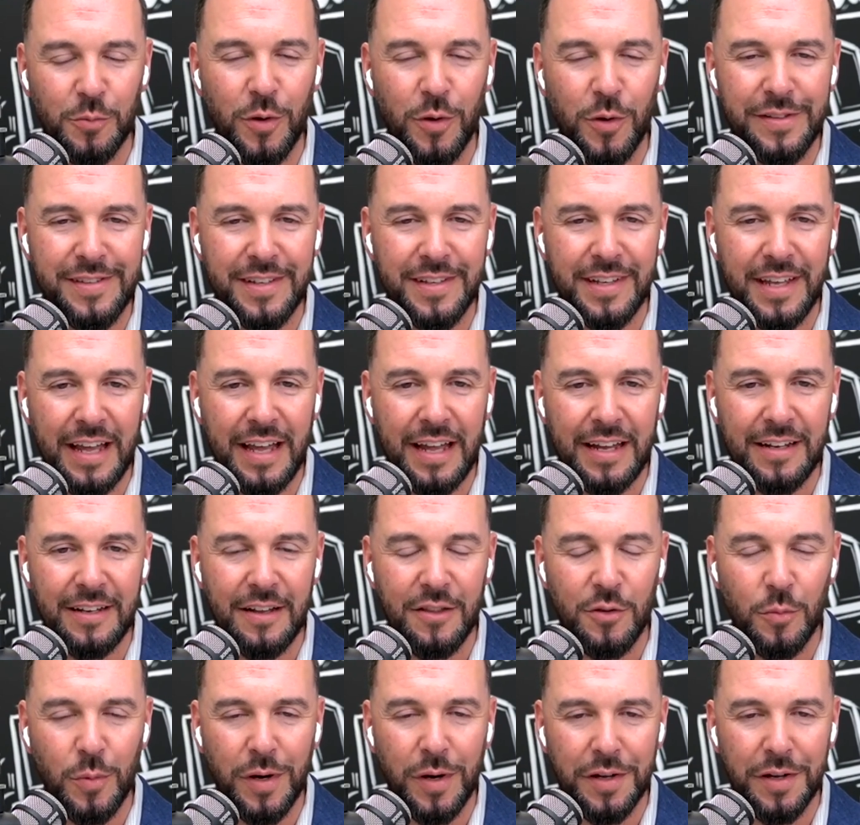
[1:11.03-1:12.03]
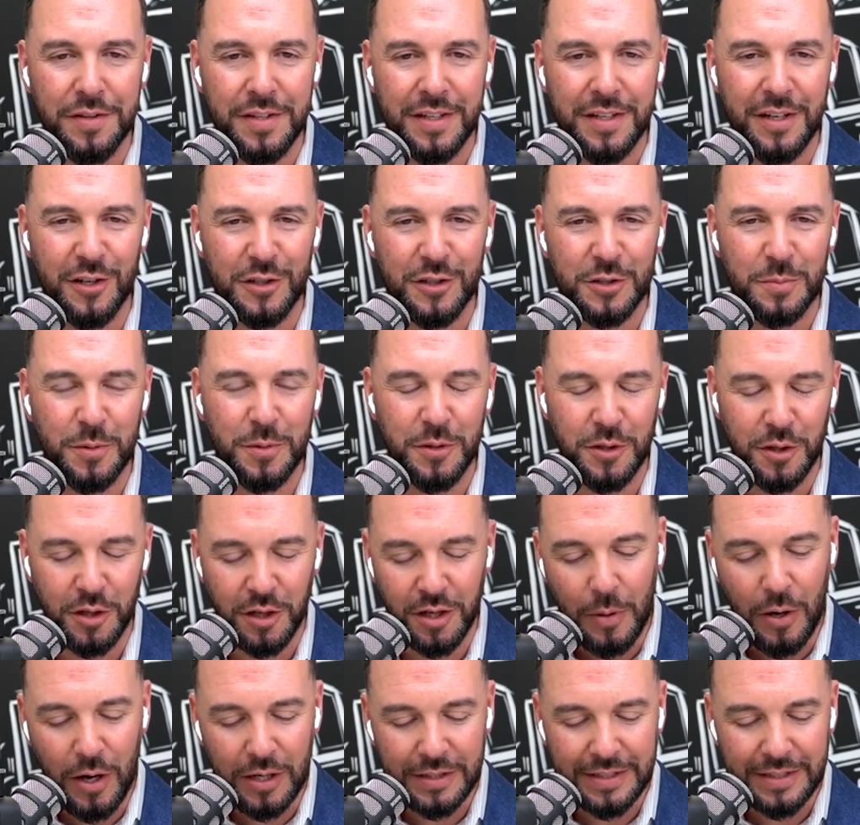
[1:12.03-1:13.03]
Once again, the Wealthy
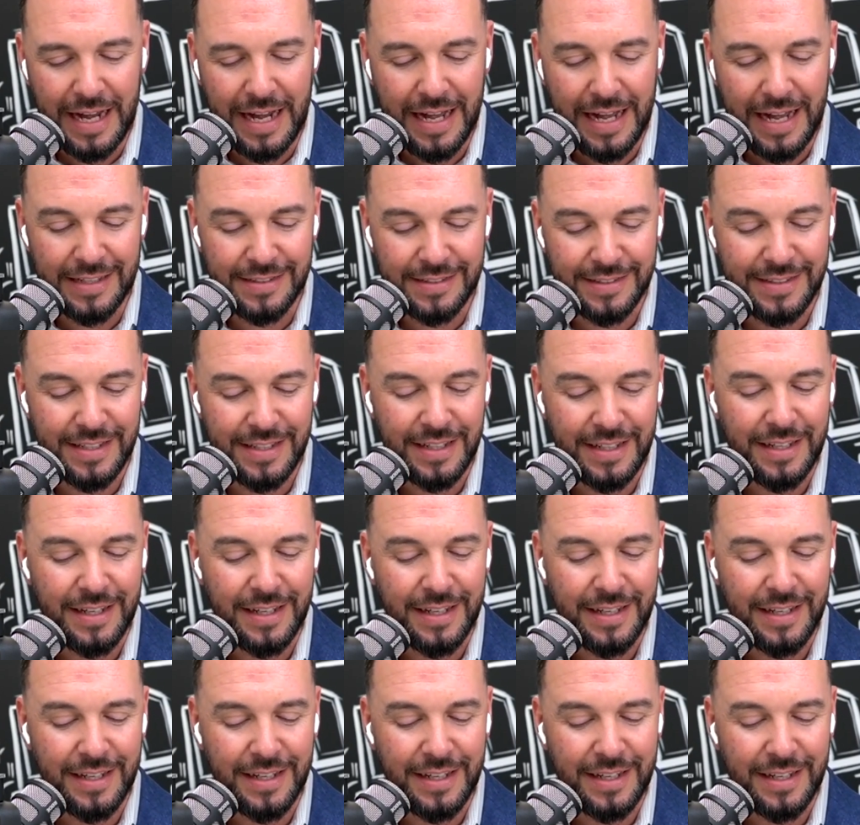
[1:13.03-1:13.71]
Entrepreneur Podcast.